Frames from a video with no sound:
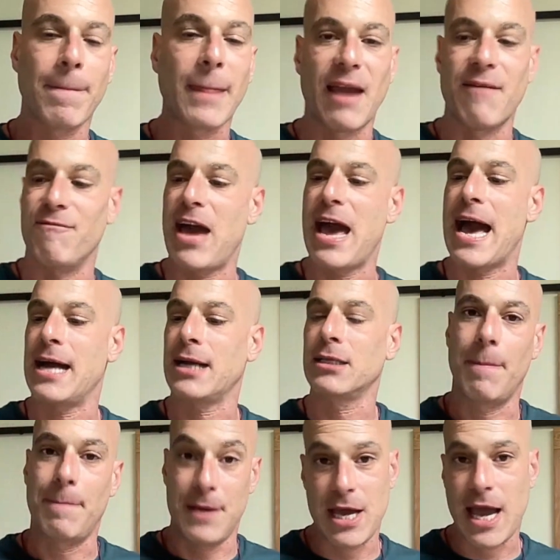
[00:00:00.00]
In fact,
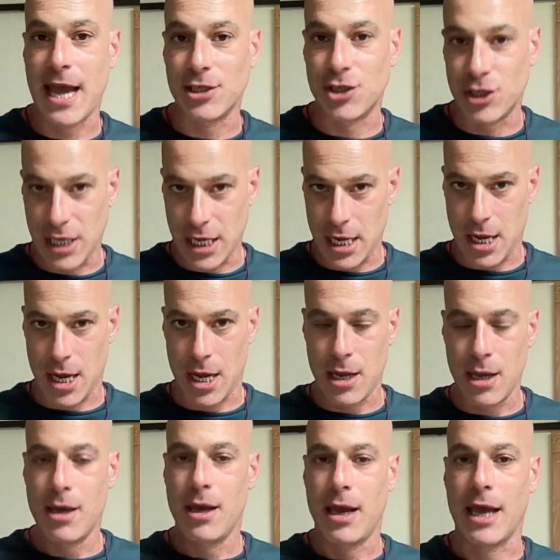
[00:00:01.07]
a
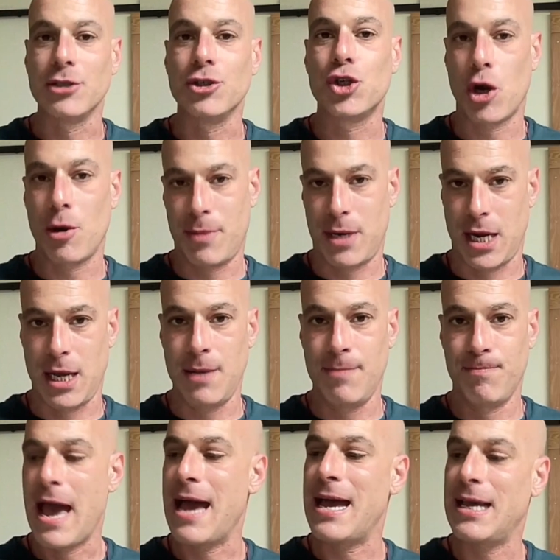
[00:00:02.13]
PhD in Germany
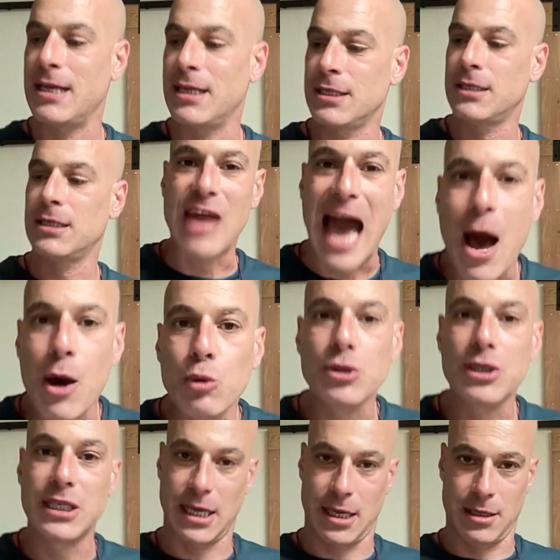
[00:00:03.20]
has
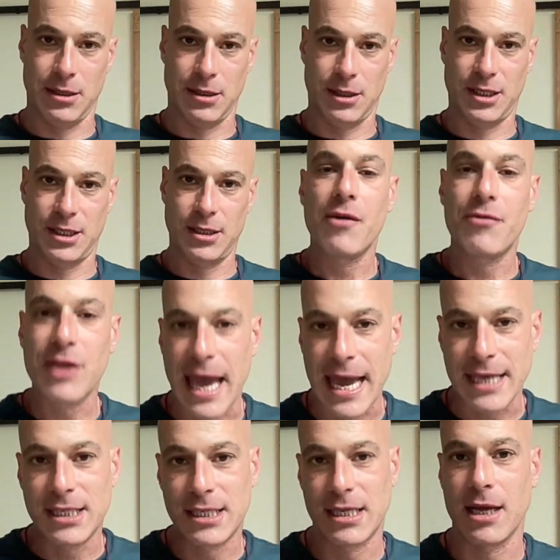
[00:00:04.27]
thousands of
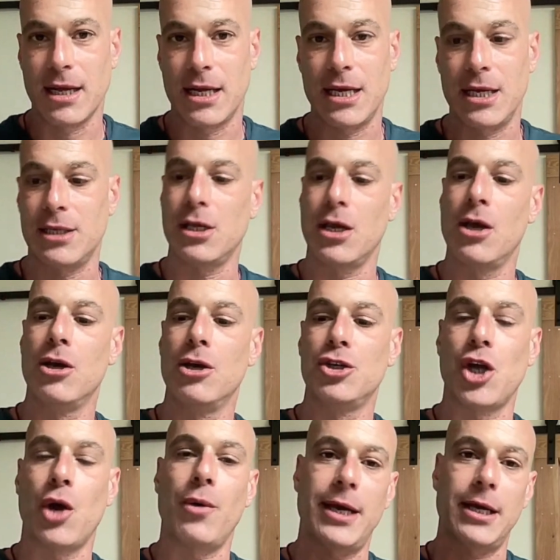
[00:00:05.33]
case studies
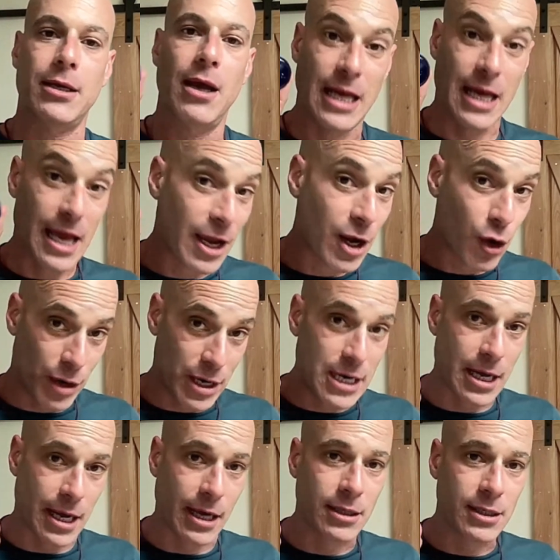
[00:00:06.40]
showing the
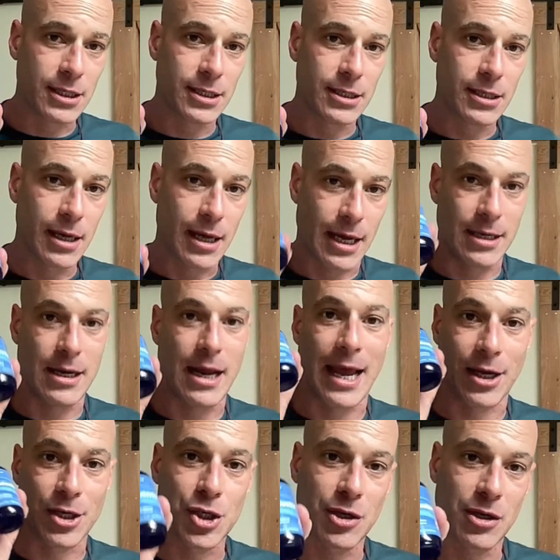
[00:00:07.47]
ingredients in
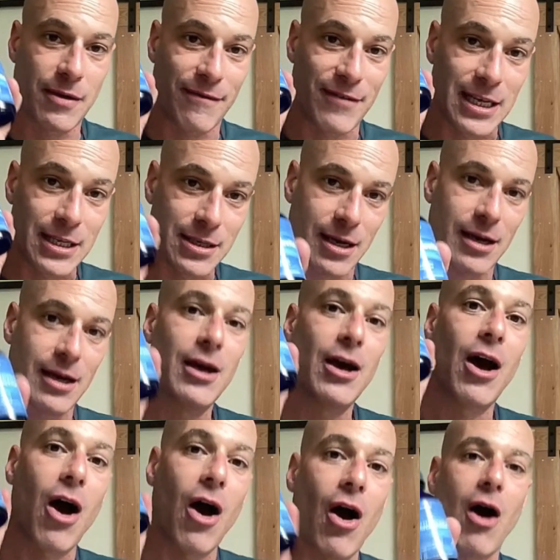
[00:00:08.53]
Anxiovita
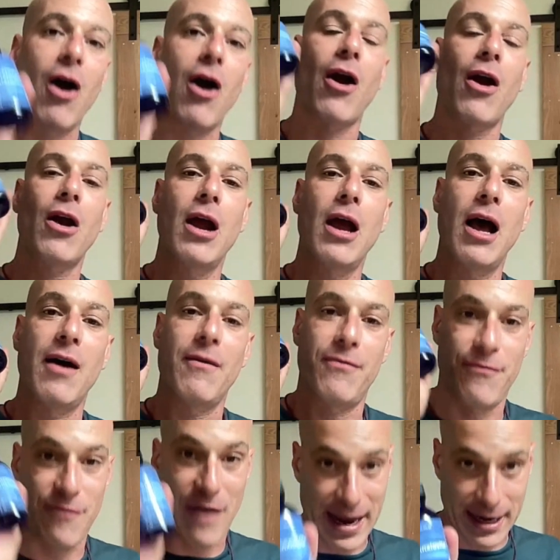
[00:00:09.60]
are
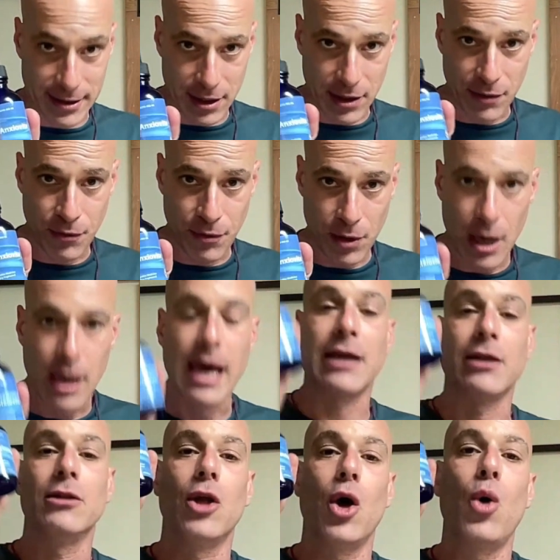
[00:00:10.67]
effective
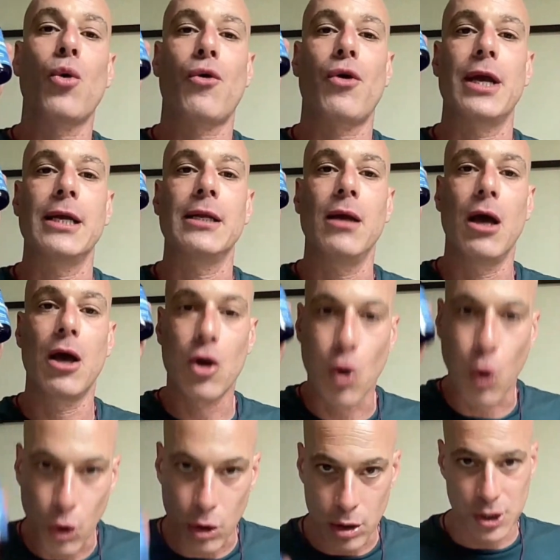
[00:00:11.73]
in lowering
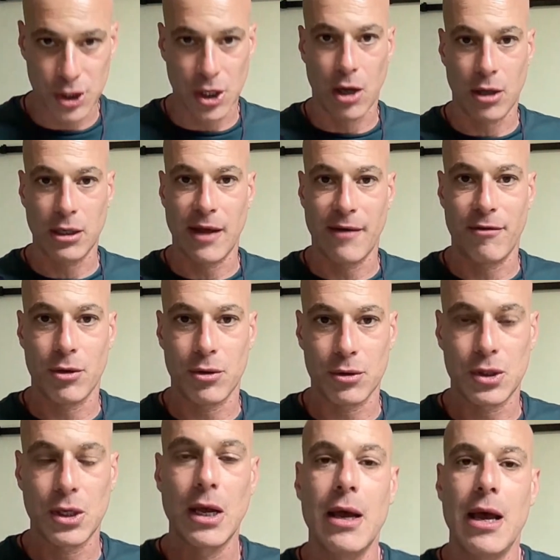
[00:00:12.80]
cortisol
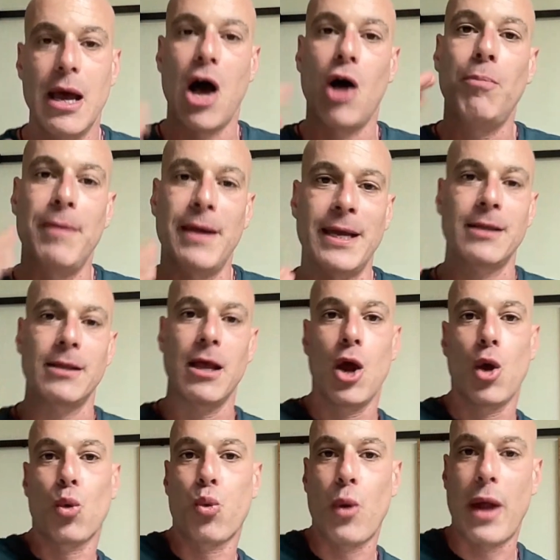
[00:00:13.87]
levels, helping
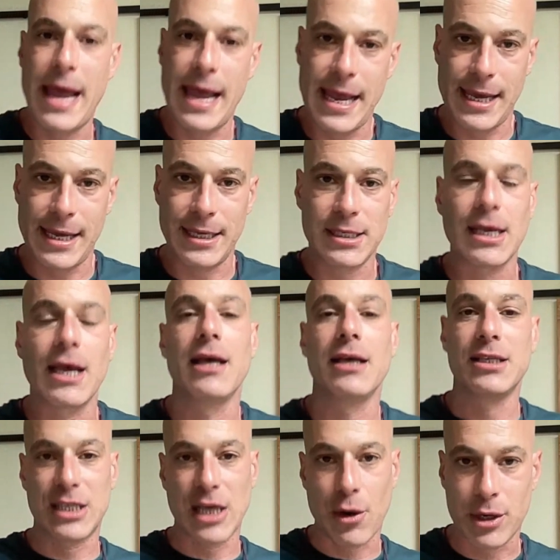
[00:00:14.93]
raise
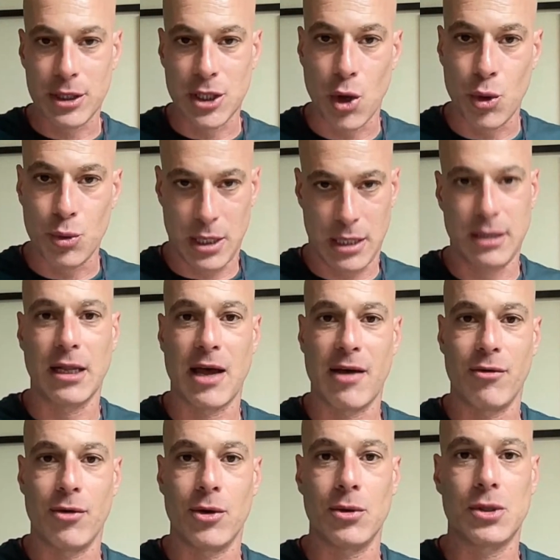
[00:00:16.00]
serotonin
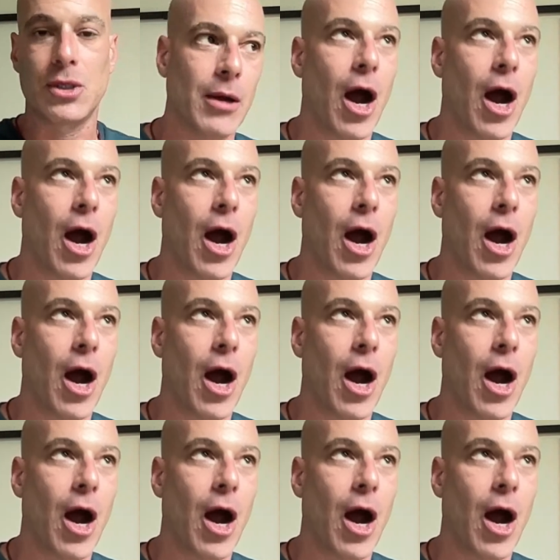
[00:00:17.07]
levels.